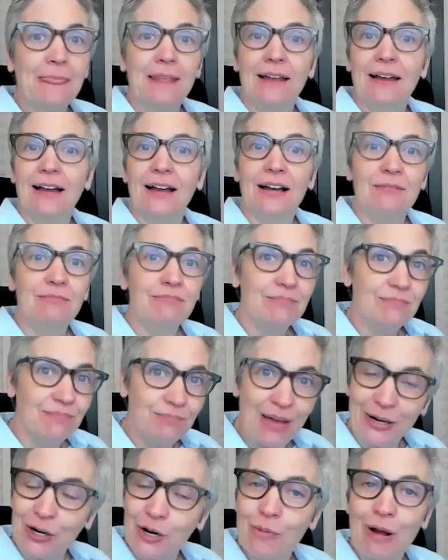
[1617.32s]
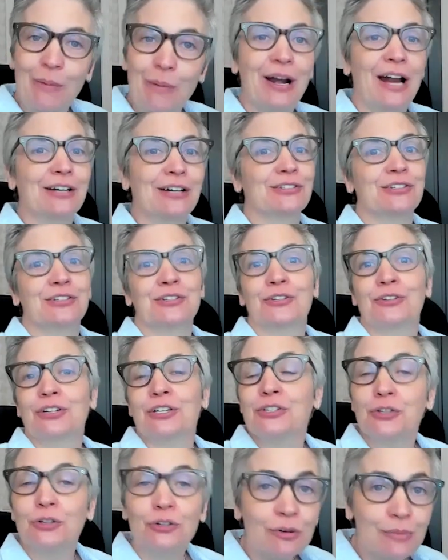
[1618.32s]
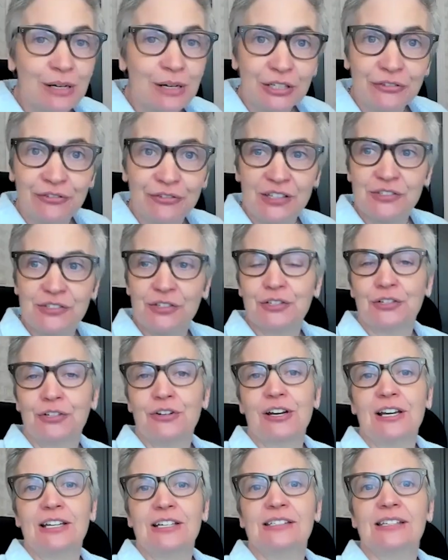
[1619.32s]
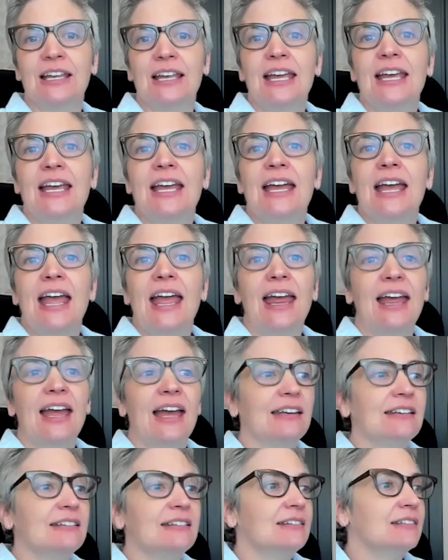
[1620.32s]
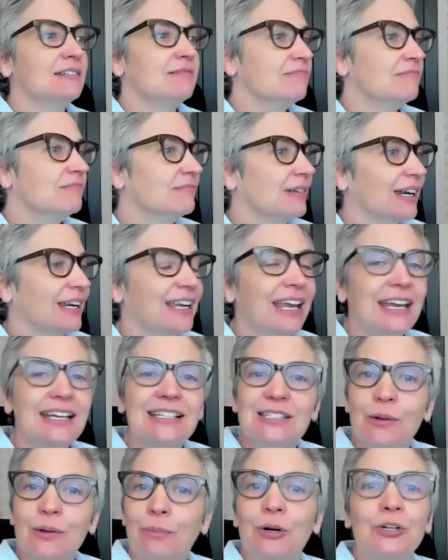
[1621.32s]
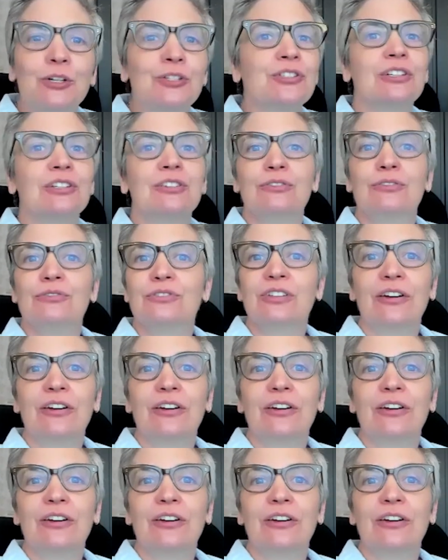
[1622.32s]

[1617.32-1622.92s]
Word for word: um, medical malpractice attorneys or criminal defense attorneys. And a case, a person who's